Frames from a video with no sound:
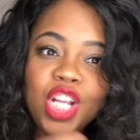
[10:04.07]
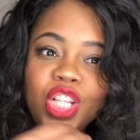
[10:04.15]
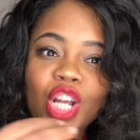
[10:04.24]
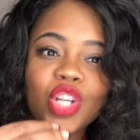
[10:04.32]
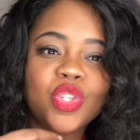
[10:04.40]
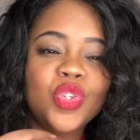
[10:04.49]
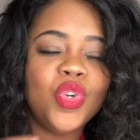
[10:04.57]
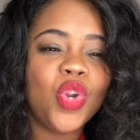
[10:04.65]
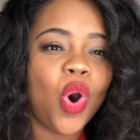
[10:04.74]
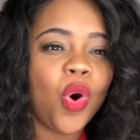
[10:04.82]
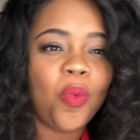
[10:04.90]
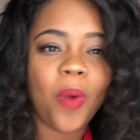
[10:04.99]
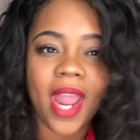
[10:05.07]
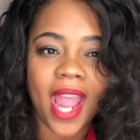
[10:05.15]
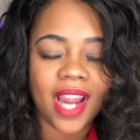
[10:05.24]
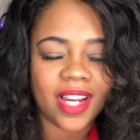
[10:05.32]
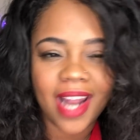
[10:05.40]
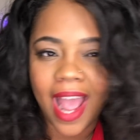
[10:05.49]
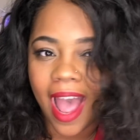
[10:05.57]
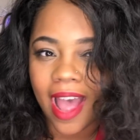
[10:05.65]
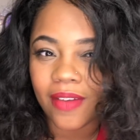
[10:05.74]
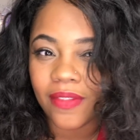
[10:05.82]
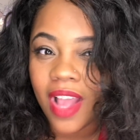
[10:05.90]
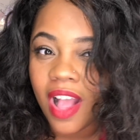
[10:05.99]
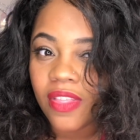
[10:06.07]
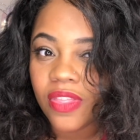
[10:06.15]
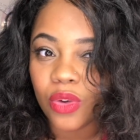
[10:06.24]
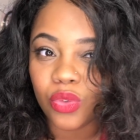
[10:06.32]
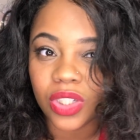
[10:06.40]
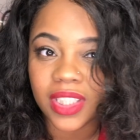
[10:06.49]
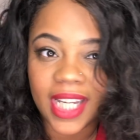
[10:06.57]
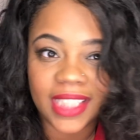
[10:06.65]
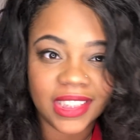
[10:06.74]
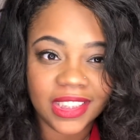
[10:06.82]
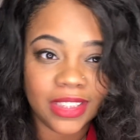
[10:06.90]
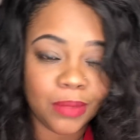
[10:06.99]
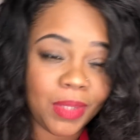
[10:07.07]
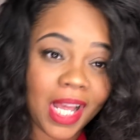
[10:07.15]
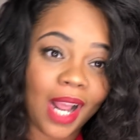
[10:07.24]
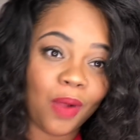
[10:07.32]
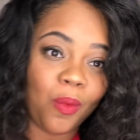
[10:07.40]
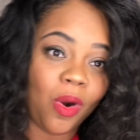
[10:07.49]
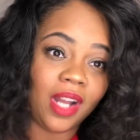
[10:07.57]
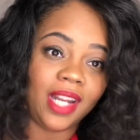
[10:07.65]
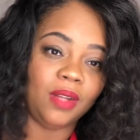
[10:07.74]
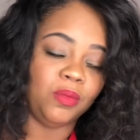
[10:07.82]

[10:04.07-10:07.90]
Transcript: there's no way I could have the relationship that I wanted,